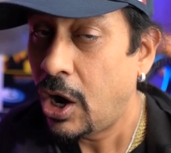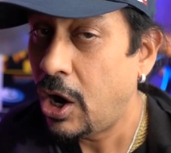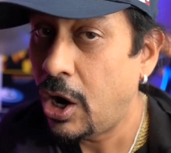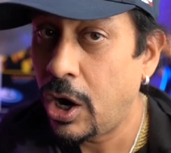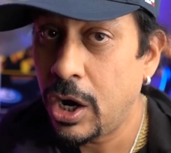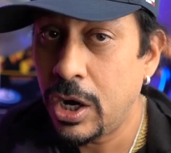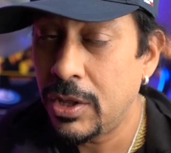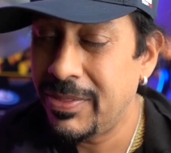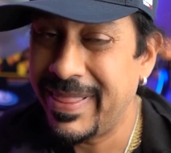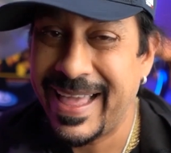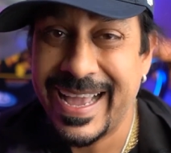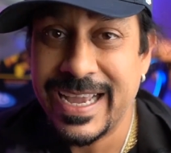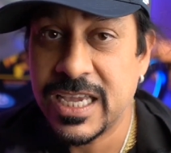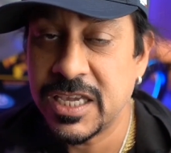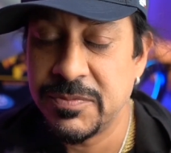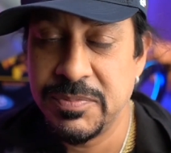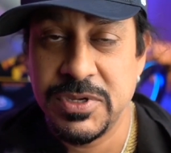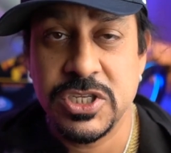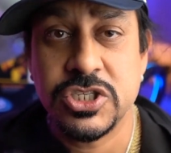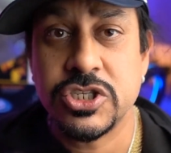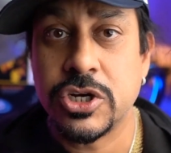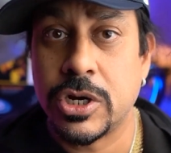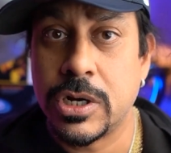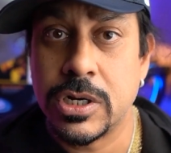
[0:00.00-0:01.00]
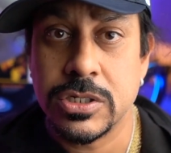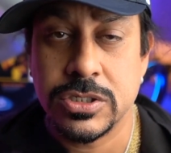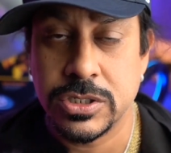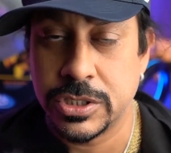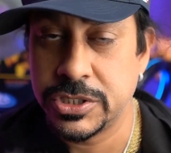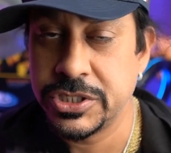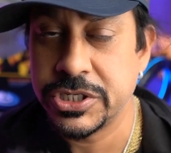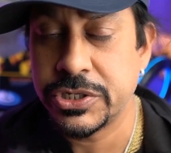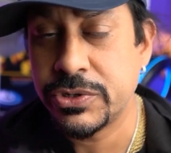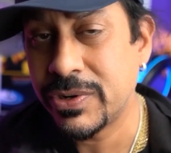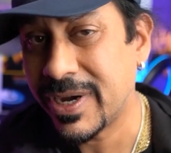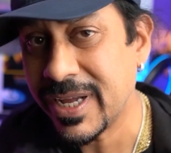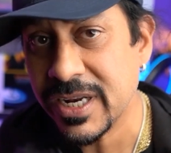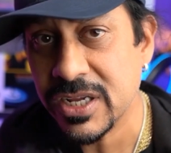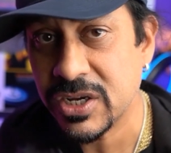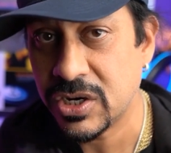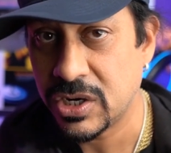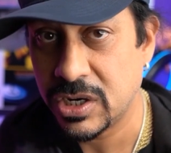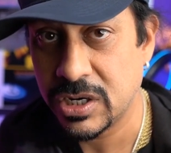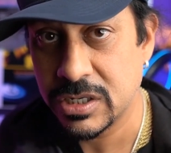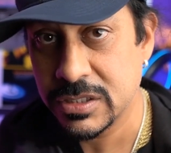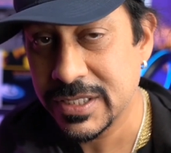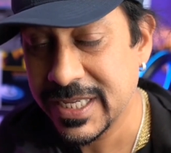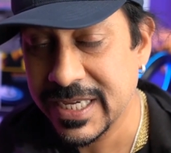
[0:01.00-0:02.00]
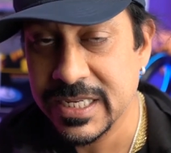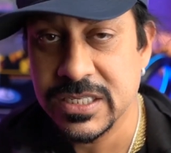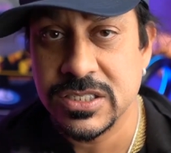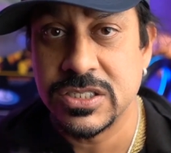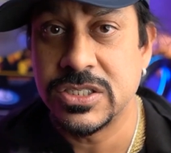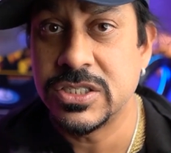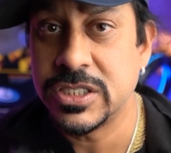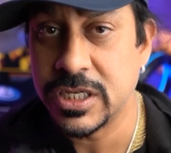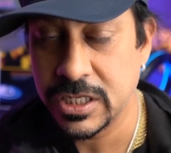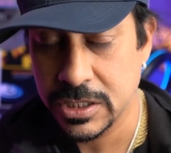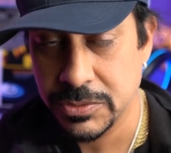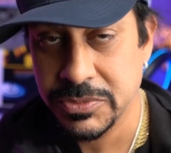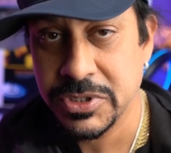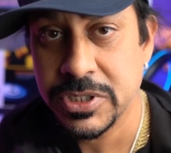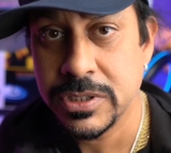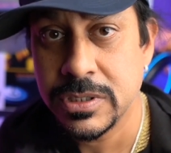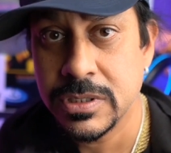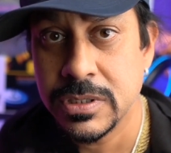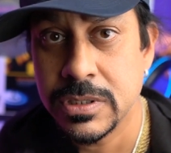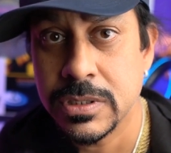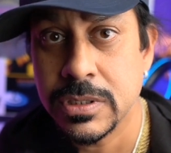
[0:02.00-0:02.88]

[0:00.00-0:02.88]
All that can be charged on your credit card, ladies and gentlemen.